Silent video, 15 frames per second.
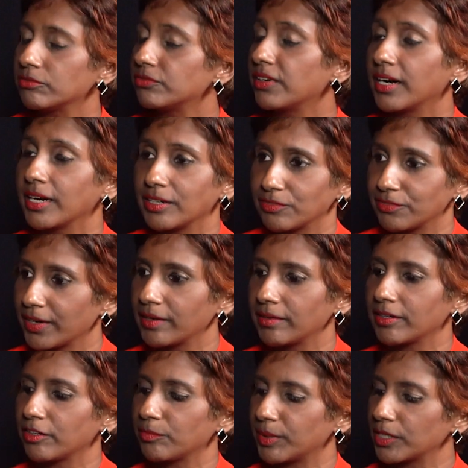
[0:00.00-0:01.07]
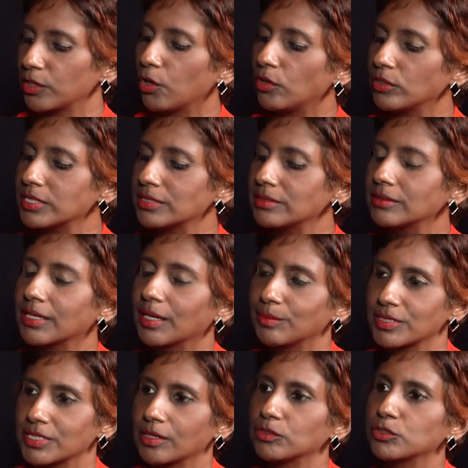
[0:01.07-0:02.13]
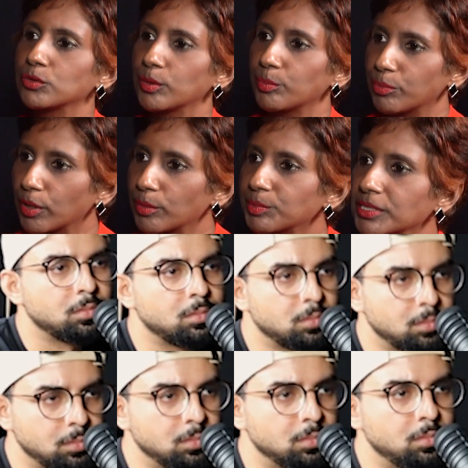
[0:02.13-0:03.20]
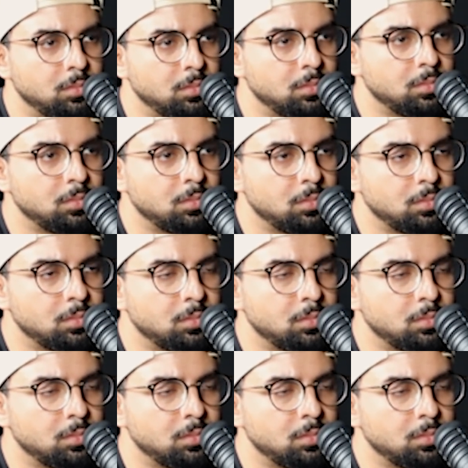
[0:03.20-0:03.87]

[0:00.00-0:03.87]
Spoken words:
Fine, fair enough. But it all still comes down to a property. And